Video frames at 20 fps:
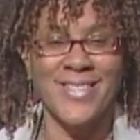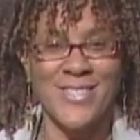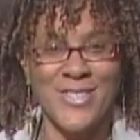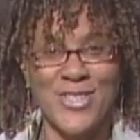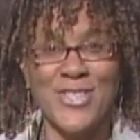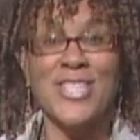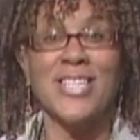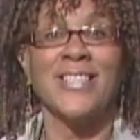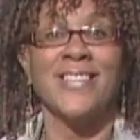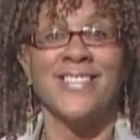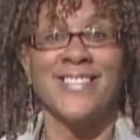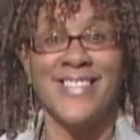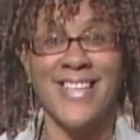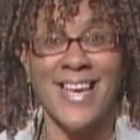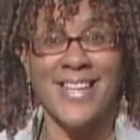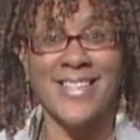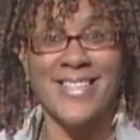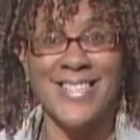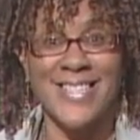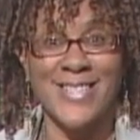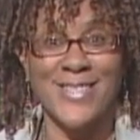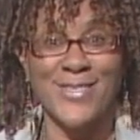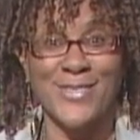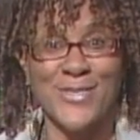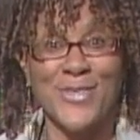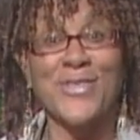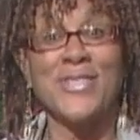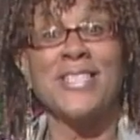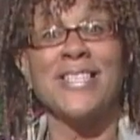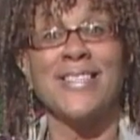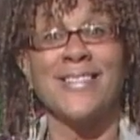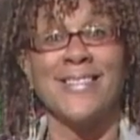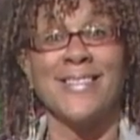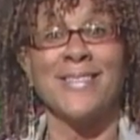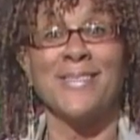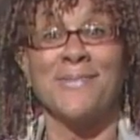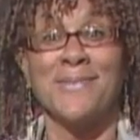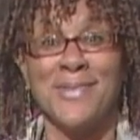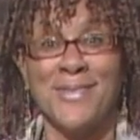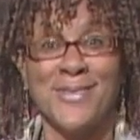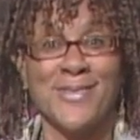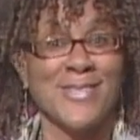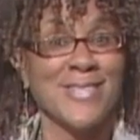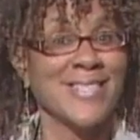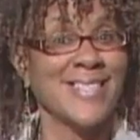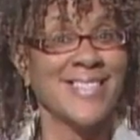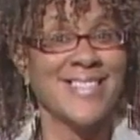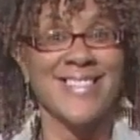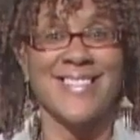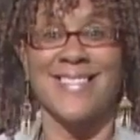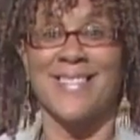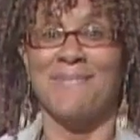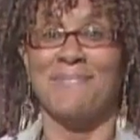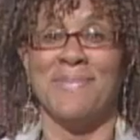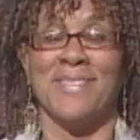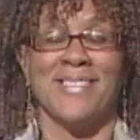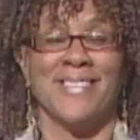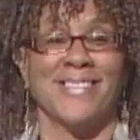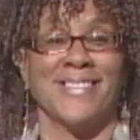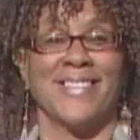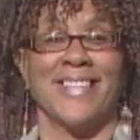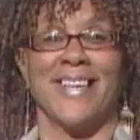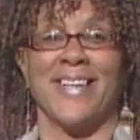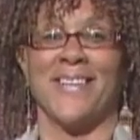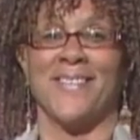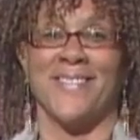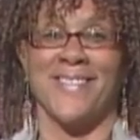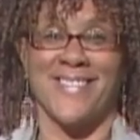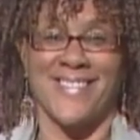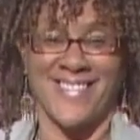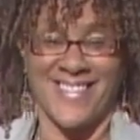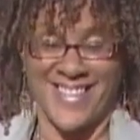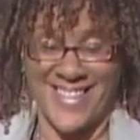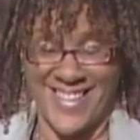Did you see LaDonna Tittle, your tittle in the middle? She is simply hilarious.